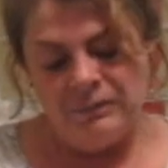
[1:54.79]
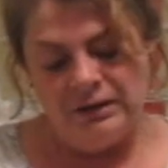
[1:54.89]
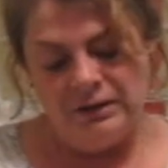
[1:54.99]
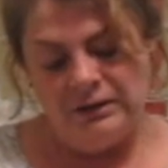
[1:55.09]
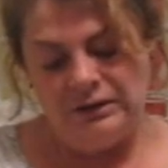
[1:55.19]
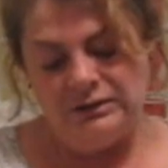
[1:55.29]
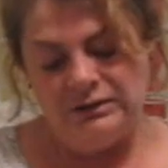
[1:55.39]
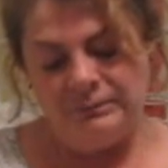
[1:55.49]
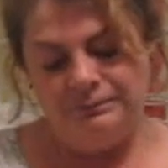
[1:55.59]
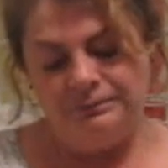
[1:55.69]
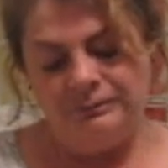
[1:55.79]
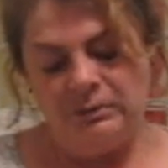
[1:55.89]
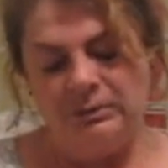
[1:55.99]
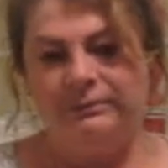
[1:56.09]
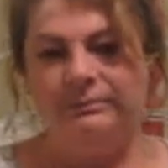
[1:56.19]
And
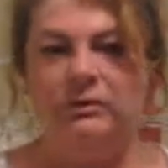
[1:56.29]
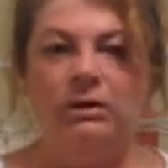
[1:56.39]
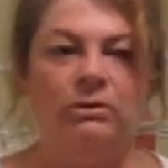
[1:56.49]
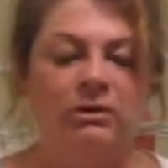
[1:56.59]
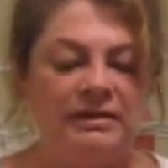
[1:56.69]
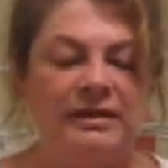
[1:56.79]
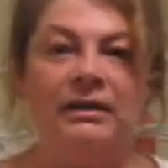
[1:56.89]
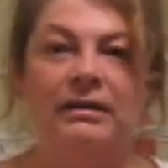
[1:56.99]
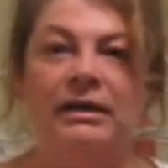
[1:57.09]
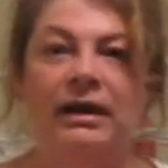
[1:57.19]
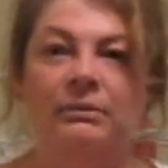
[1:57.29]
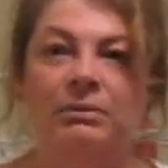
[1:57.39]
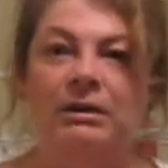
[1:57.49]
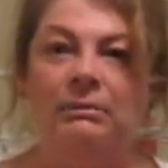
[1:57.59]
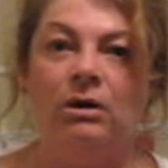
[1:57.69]
I mean, I'm not exactly young,
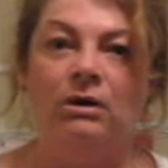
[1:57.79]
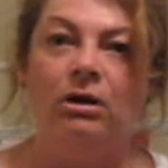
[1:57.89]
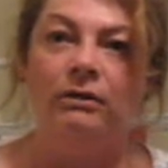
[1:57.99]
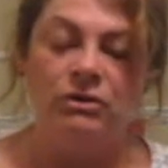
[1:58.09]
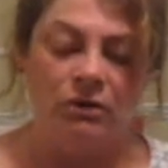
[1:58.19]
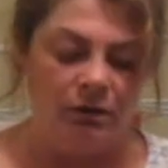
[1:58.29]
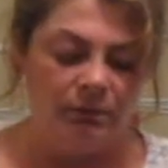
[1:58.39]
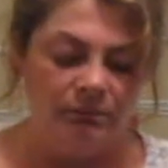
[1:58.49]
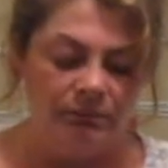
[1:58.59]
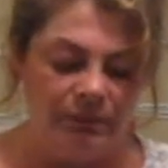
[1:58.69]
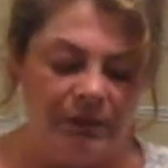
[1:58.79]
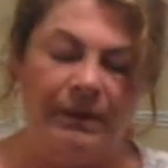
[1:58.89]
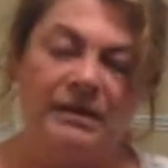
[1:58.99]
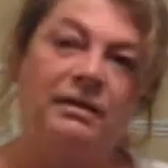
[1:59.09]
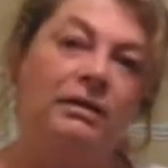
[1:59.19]
but in my lifetime they
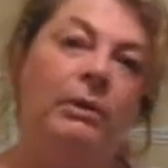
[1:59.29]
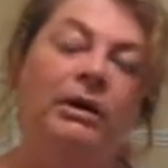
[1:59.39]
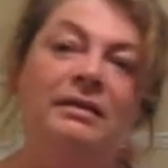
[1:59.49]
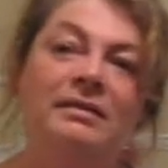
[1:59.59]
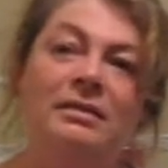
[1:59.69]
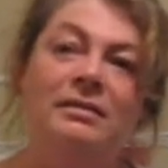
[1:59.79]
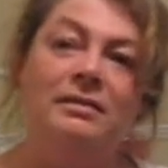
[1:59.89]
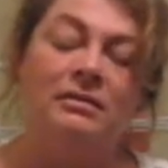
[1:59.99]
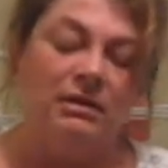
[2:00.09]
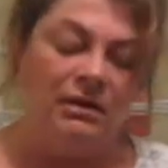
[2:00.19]
basically won't exist.